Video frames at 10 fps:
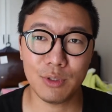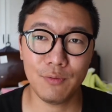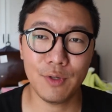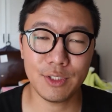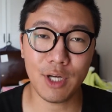of the
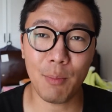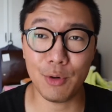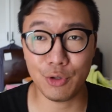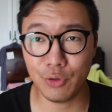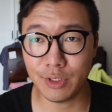fishing
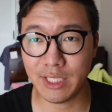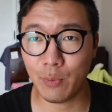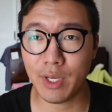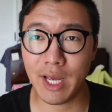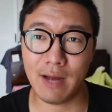opportunities that
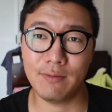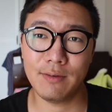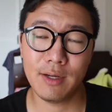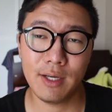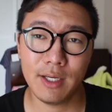we have
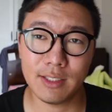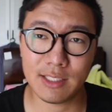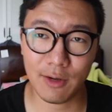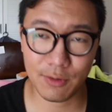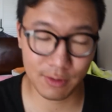in
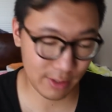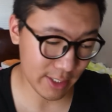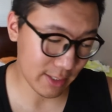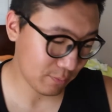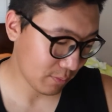South
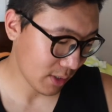Korea.